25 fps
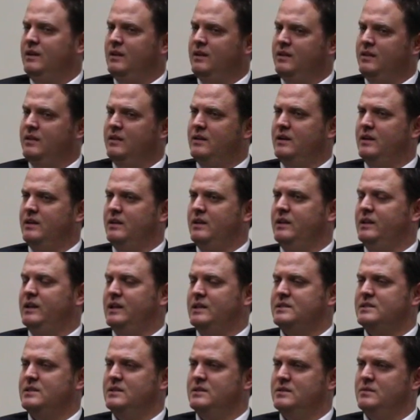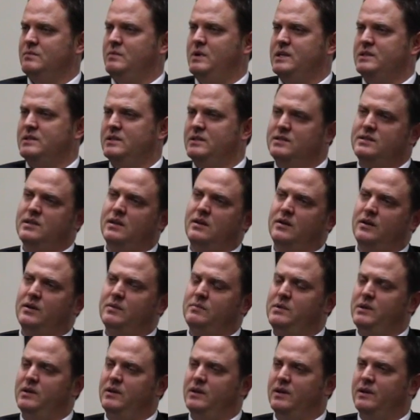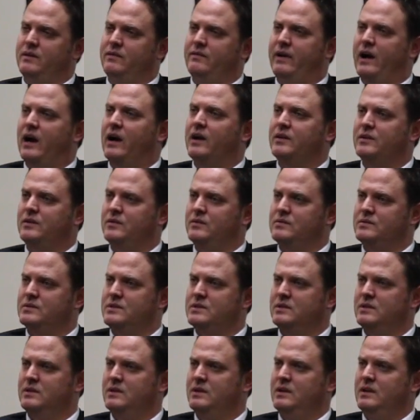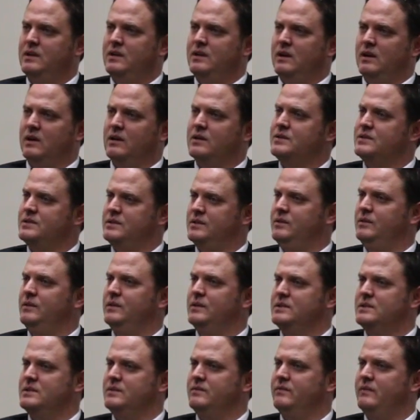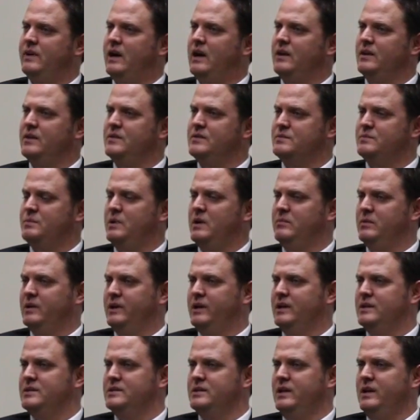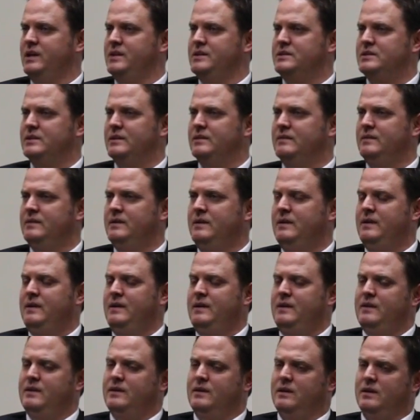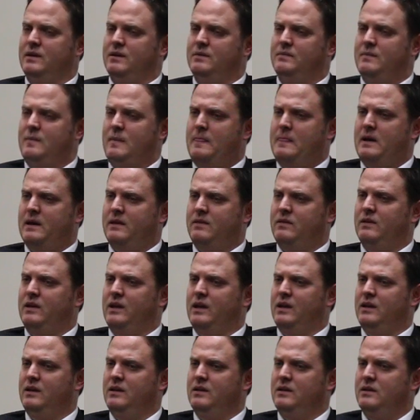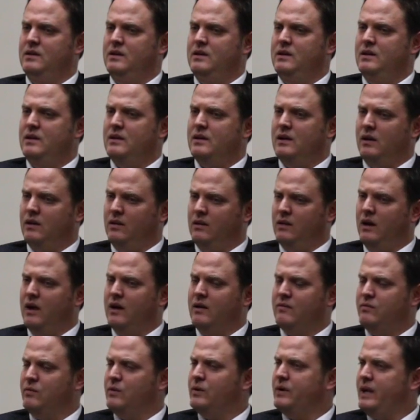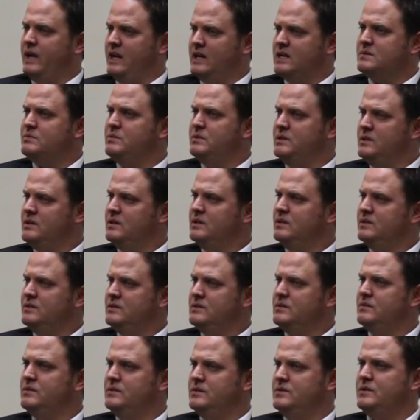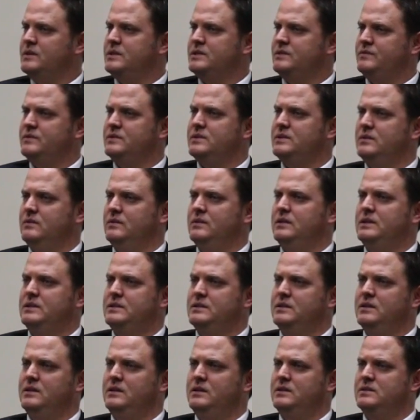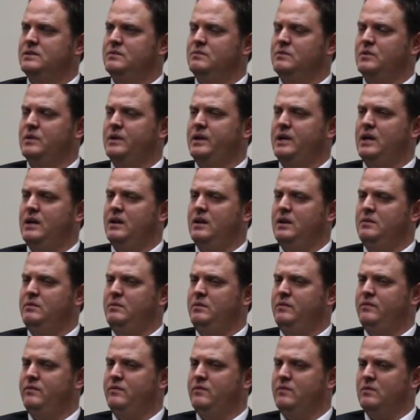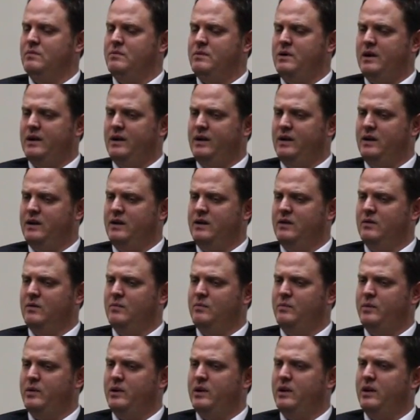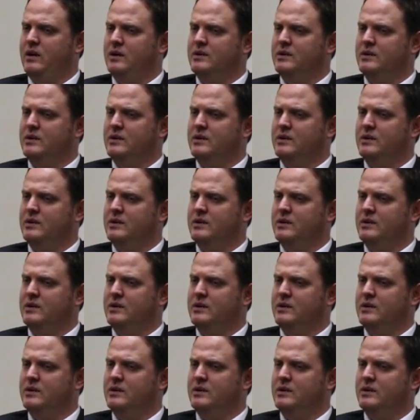then I think that sends a message that our community values our students and values public education. I think a lot of work has been done to address facilities needs in Moore County before I got here, but I